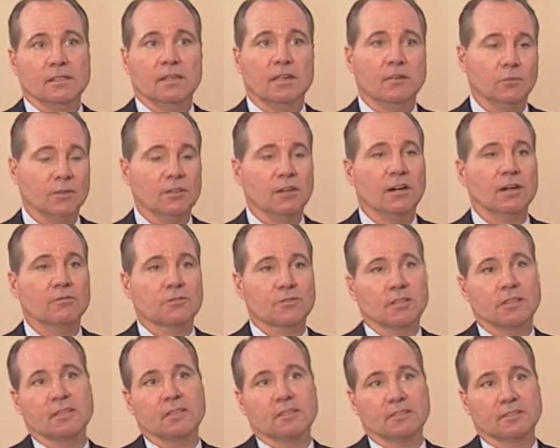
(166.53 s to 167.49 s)
and we offer
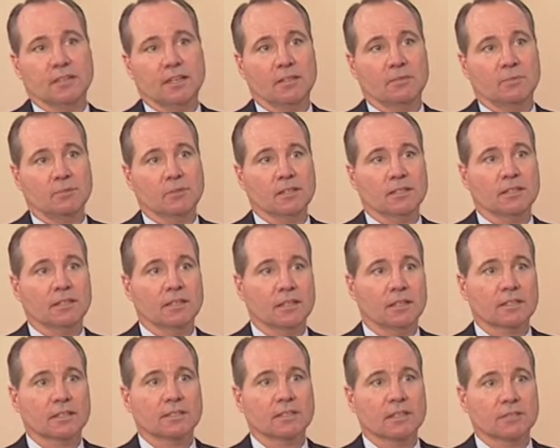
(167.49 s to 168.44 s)
the design work and
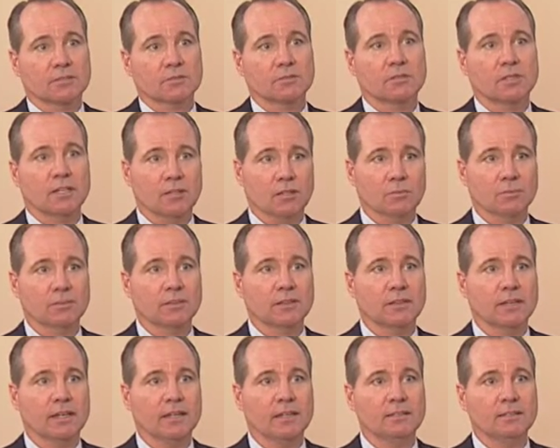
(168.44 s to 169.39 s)
architectural help with
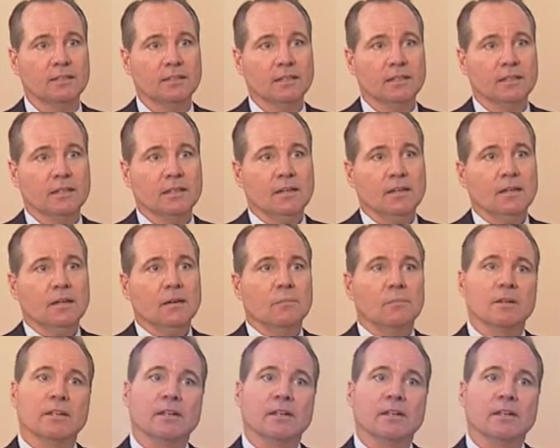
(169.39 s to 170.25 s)
that. But